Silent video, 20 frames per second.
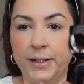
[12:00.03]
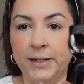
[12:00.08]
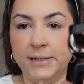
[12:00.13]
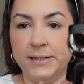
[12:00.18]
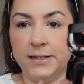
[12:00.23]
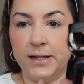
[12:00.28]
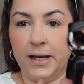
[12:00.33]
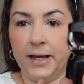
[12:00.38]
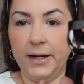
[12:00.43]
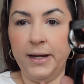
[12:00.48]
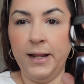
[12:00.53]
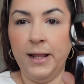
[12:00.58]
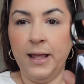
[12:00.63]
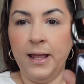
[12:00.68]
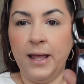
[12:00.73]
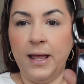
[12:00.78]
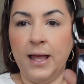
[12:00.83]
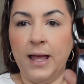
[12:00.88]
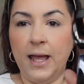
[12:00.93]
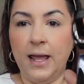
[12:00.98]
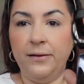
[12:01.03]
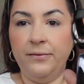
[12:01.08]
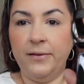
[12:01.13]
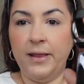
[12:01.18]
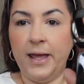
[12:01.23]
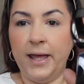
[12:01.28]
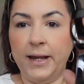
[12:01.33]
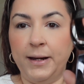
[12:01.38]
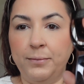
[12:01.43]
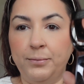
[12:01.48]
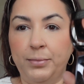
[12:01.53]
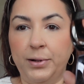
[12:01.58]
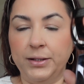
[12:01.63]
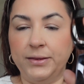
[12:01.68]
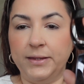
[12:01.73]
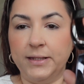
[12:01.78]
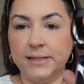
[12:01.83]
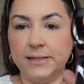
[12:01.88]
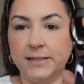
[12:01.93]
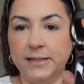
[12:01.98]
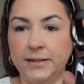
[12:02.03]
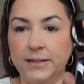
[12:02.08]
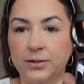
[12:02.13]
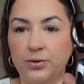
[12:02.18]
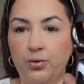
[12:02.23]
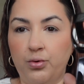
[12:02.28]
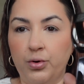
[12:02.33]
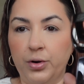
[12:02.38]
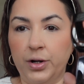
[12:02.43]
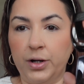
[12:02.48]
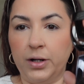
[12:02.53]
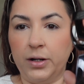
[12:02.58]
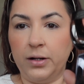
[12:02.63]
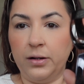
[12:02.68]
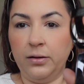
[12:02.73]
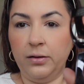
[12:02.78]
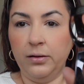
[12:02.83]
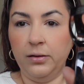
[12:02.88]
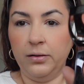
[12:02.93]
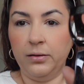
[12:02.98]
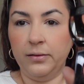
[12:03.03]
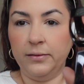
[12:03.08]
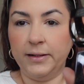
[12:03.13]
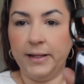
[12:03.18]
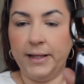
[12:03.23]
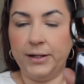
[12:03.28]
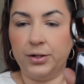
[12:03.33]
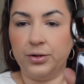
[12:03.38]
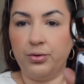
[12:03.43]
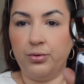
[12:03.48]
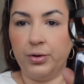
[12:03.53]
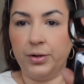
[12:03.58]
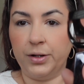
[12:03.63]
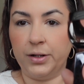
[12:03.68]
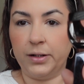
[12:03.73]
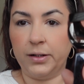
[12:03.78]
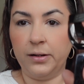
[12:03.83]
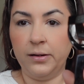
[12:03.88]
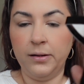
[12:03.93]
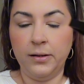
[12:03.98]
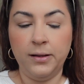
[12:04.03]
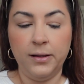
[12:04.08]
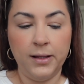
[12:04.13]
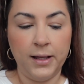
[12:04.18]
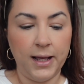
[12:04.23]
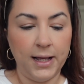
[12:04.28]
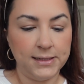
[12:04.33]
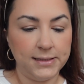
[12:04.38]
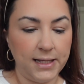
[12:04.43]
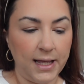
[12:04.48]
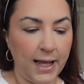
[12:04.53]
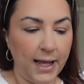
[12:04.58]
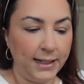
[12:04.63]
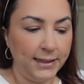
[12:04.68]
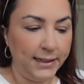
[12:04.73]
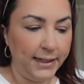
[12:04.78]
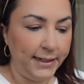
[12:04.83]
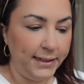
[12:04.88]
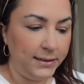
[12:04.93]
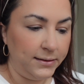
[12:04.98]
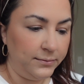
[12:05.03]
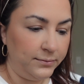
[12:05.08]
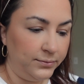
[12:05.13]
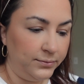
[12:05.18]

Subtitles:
and done, and then put this in the corner, the inner corner, as a highlight.